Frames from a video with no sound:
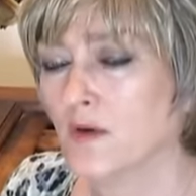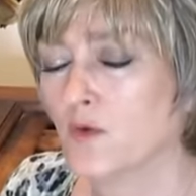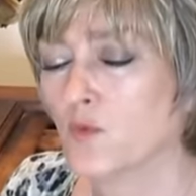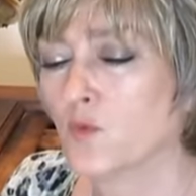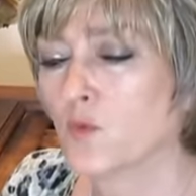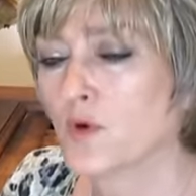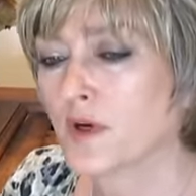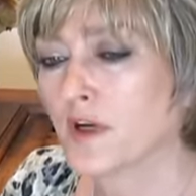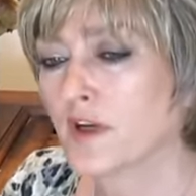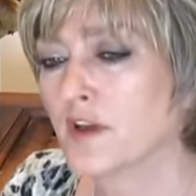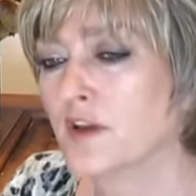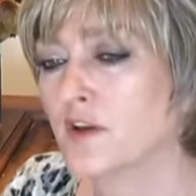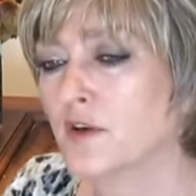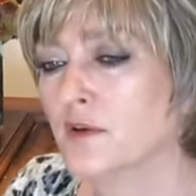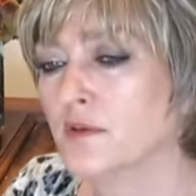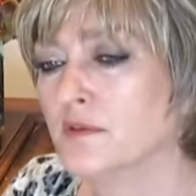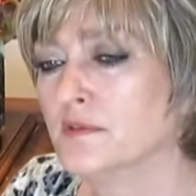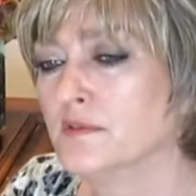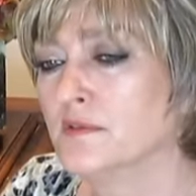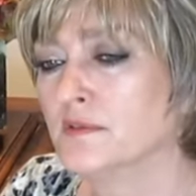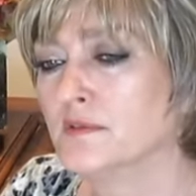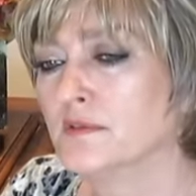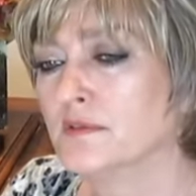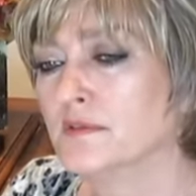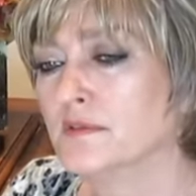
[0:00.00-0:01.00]
where you
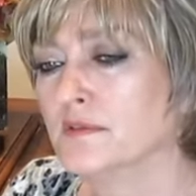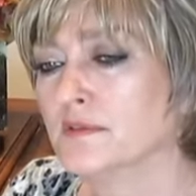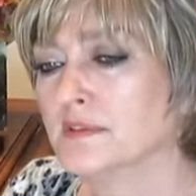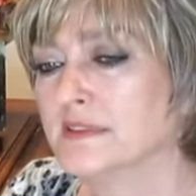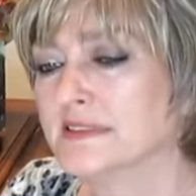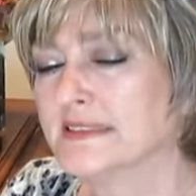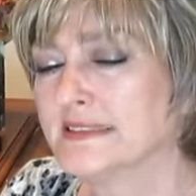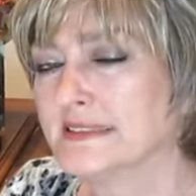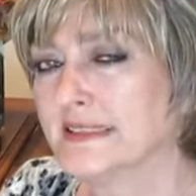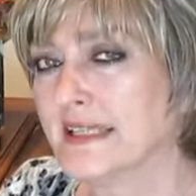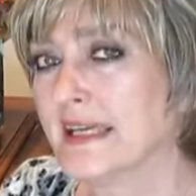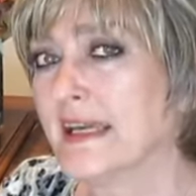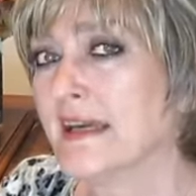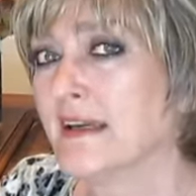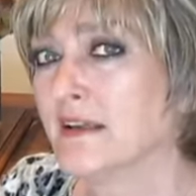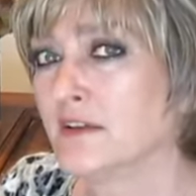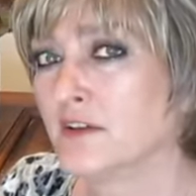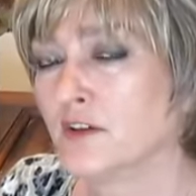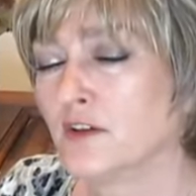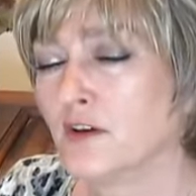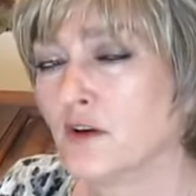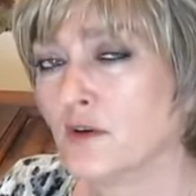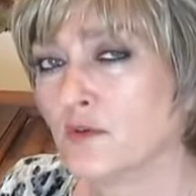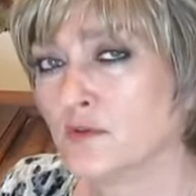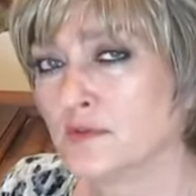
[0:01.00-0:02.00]
stand,
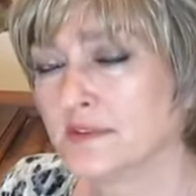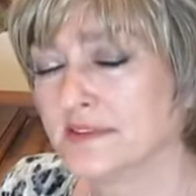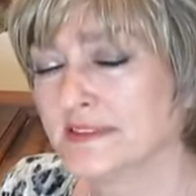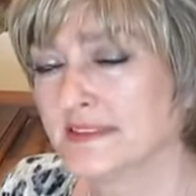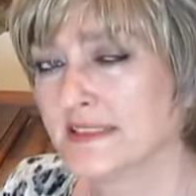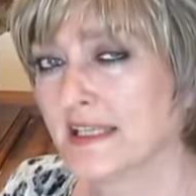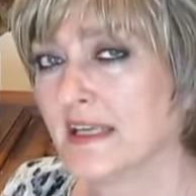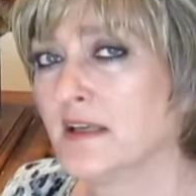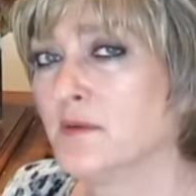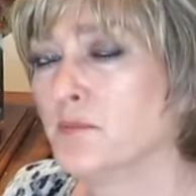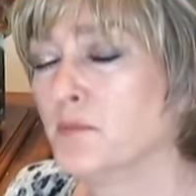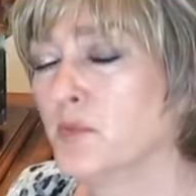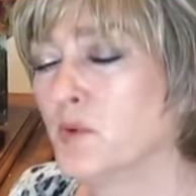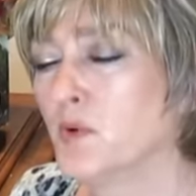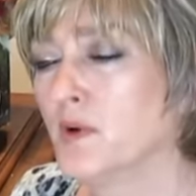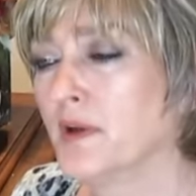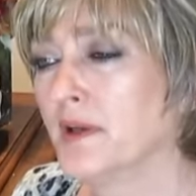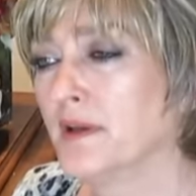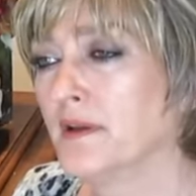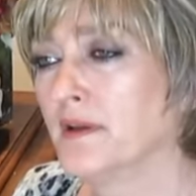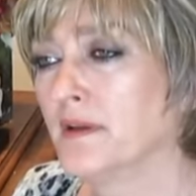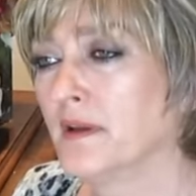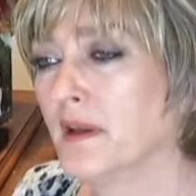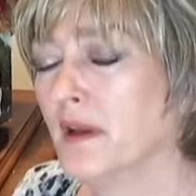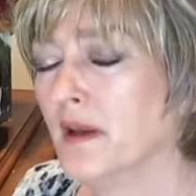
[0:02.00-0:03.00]
your own
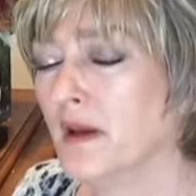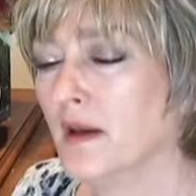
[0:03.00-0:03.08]
standpoint,